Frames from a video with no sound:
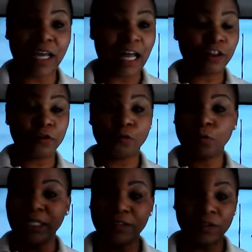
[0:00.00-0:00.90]
and the
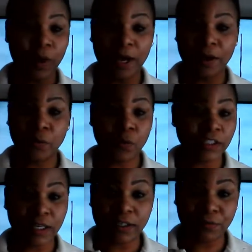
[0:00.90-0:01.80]
reason why we
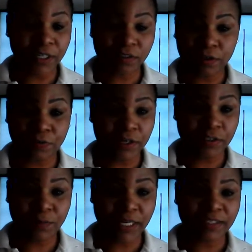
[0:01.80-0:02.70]
study French in the first
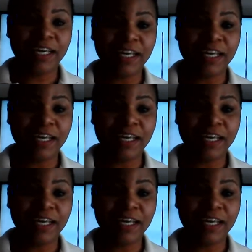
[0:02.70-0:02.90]
place.